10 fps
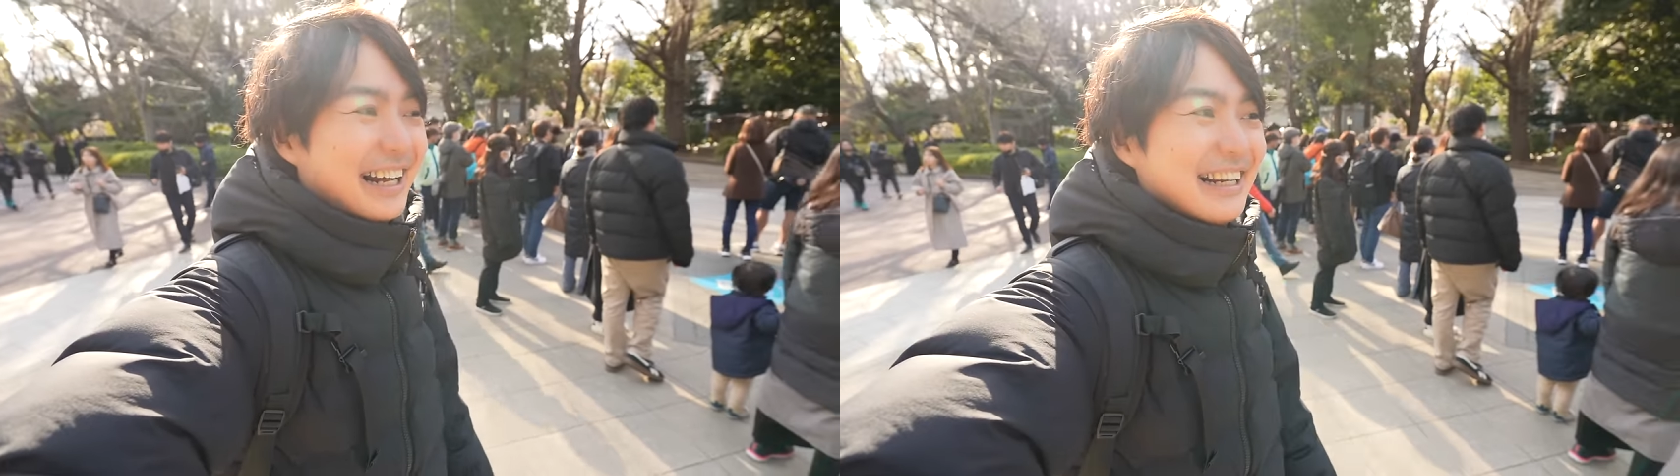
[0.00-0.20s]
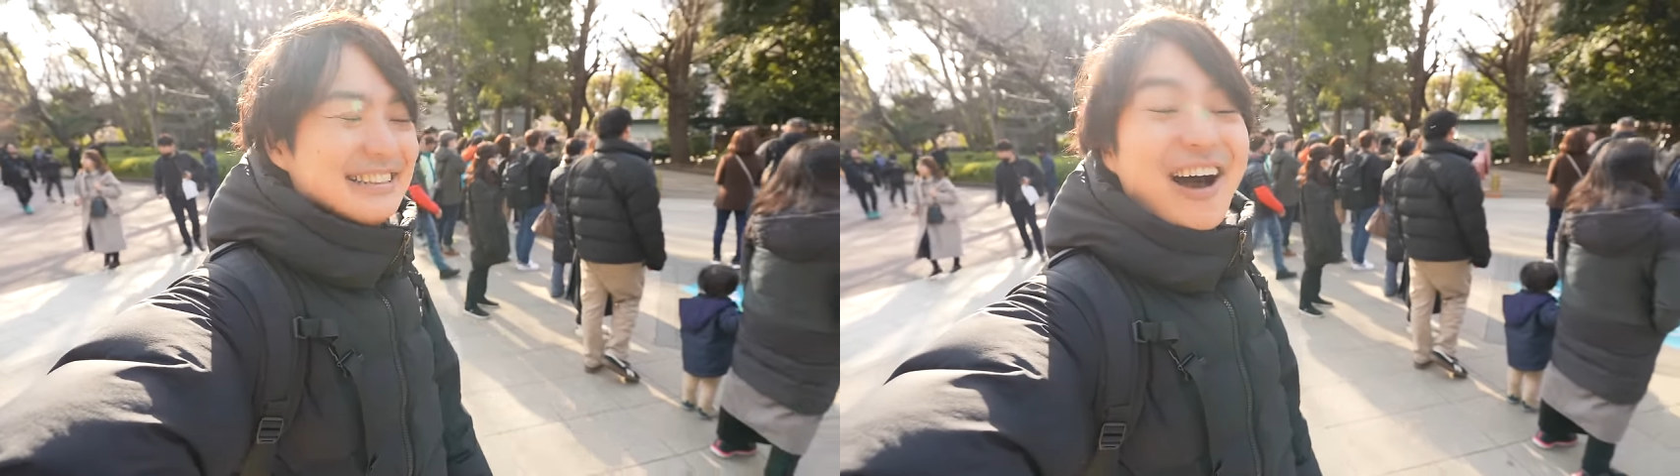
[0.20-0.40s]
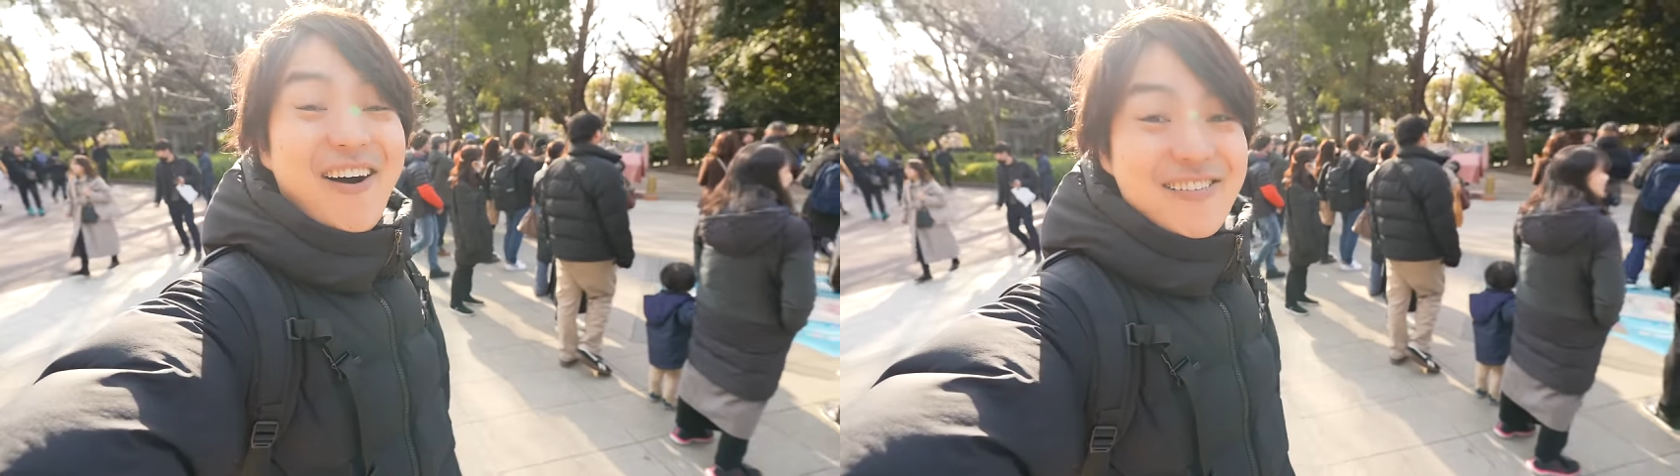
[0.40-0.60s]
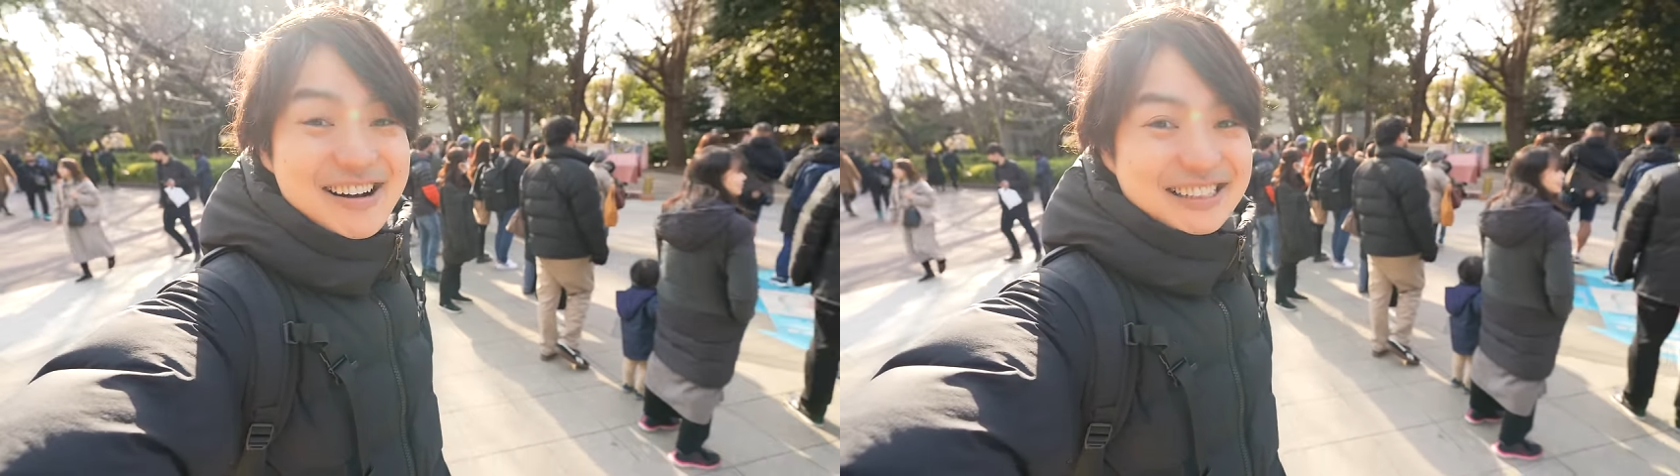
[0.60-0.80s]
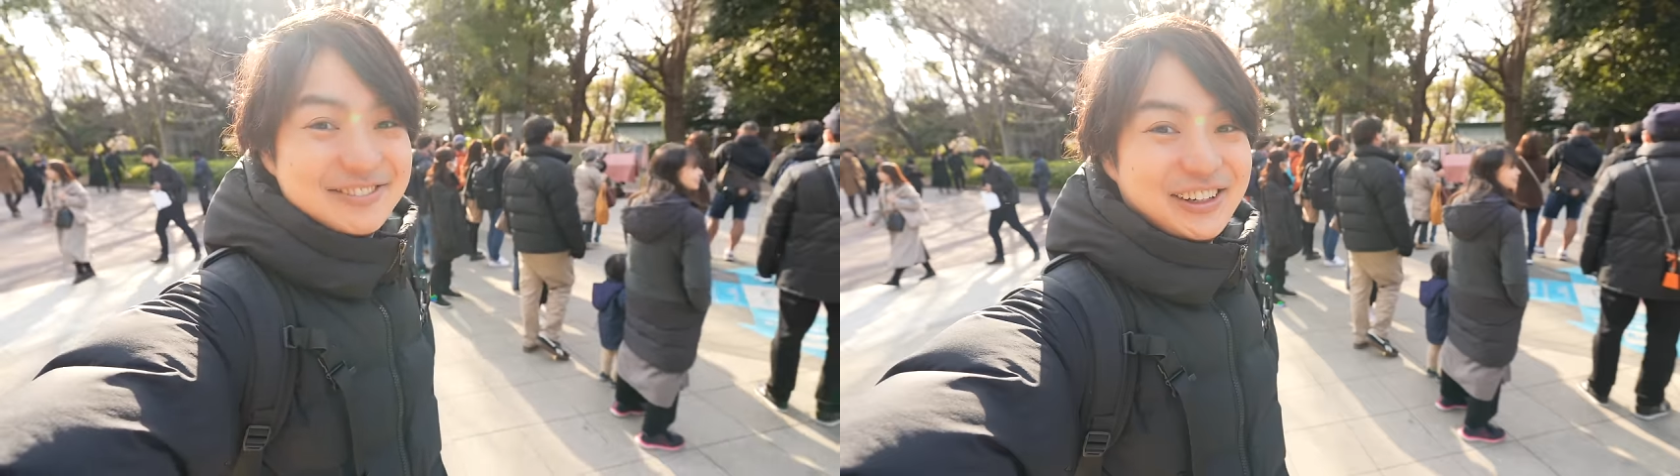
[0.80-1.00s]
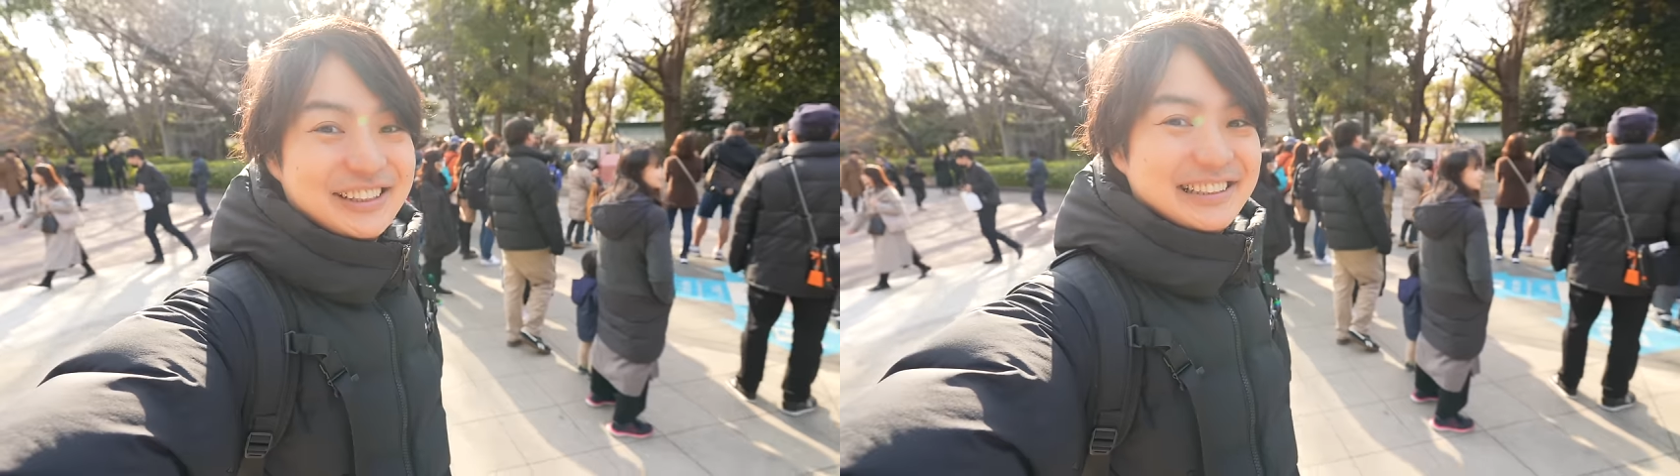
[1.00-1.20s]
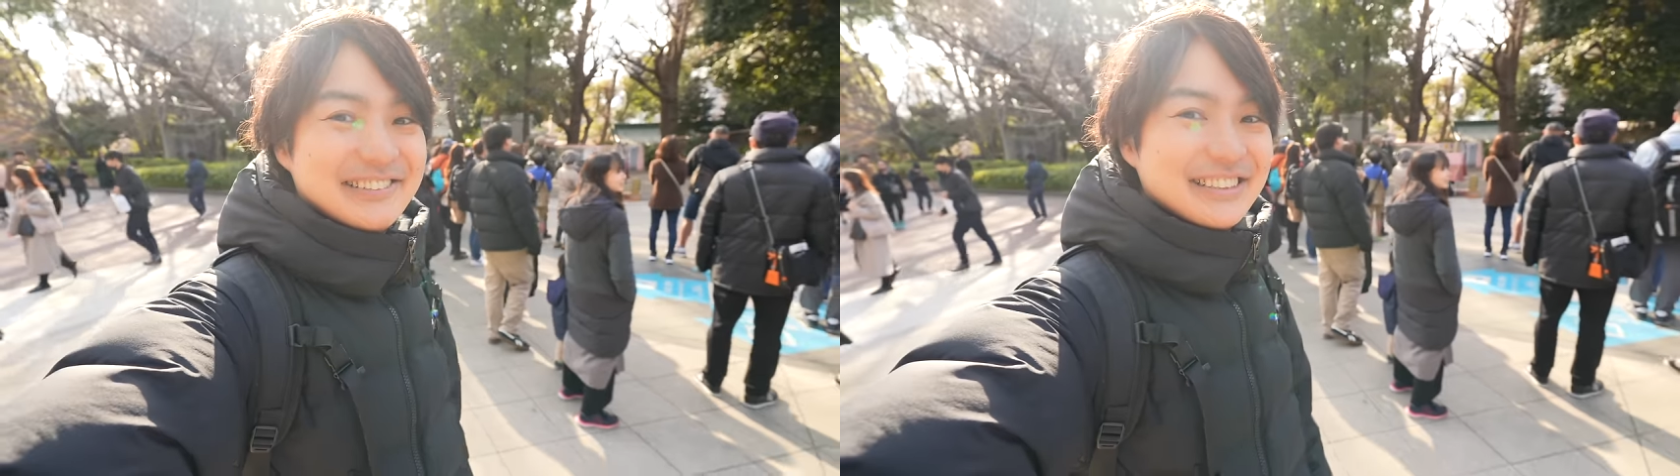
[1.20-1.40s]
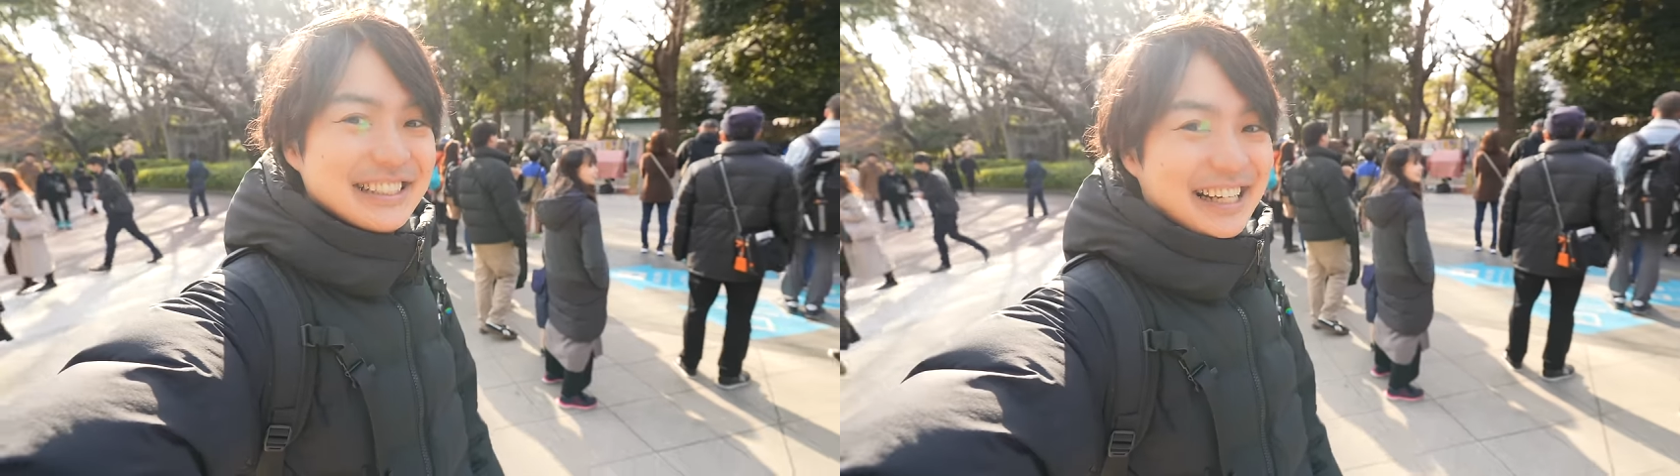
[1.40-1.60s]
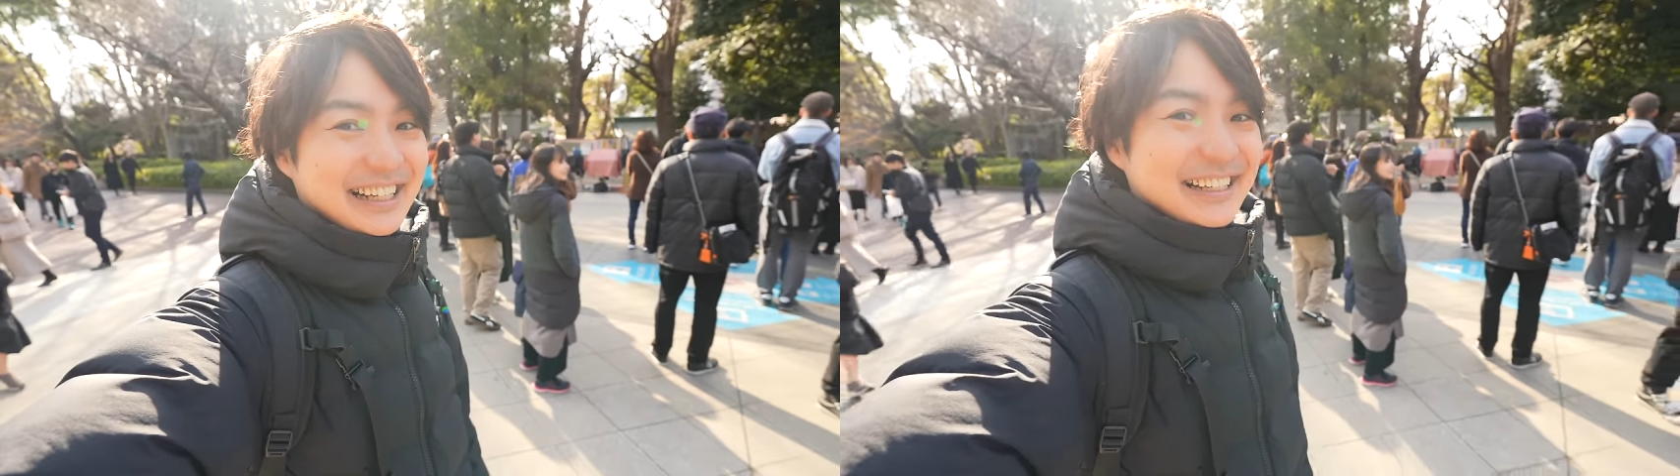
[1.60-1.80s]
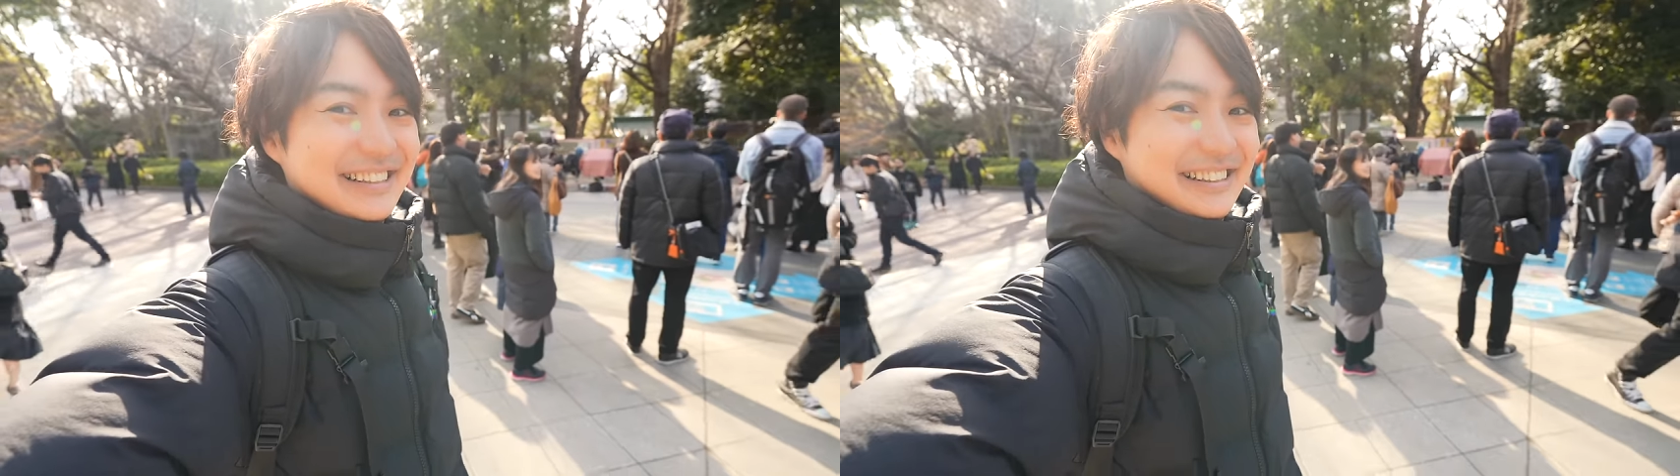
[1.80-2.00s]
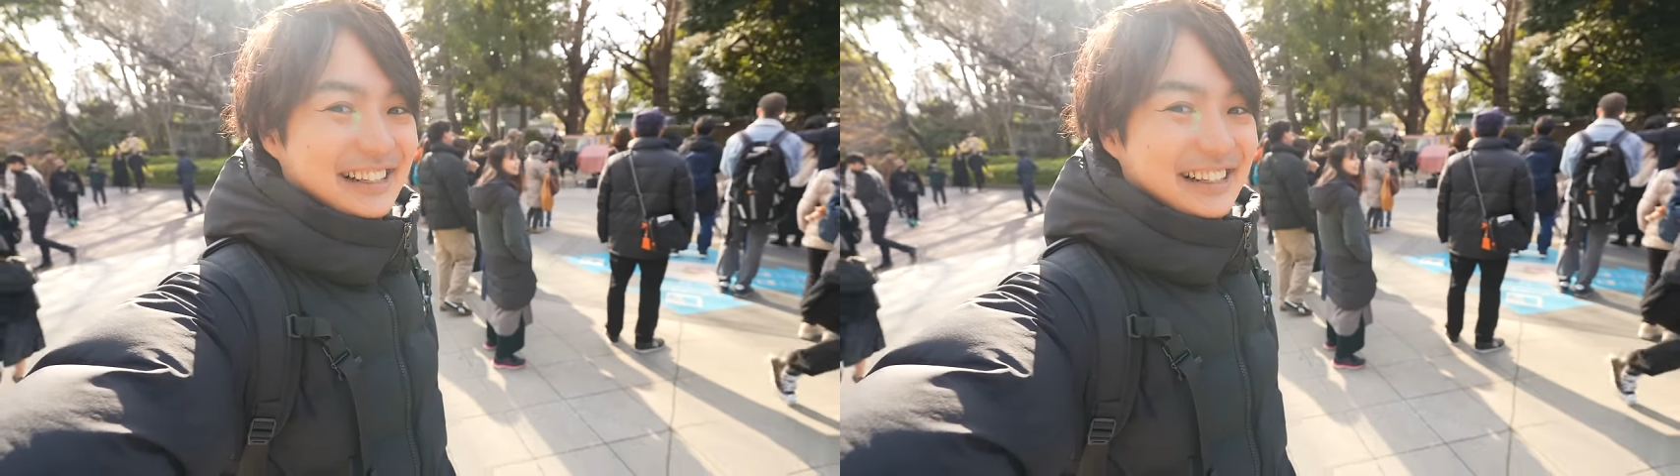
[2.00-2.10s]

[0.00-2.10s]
and It is always fun to visit here,